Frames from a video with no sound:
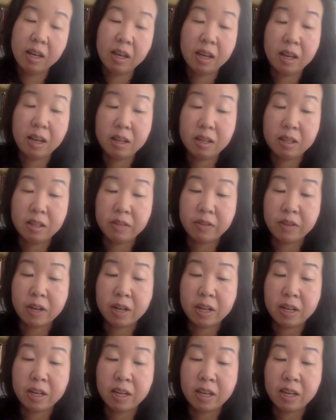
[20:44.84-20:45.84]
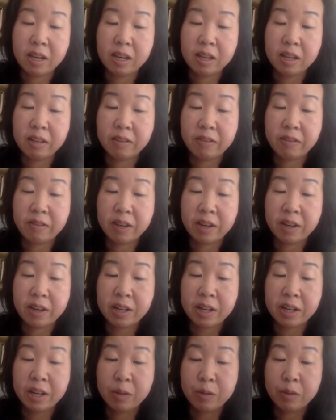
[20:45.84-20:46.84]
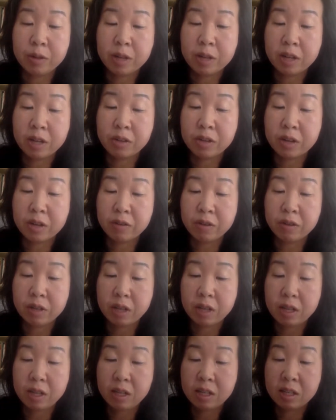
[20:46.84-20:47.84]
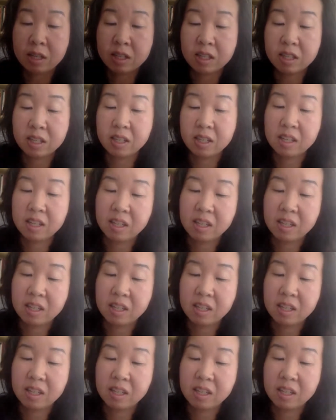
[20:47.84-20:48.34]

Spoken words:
It is foggy and the ferry will not travel east.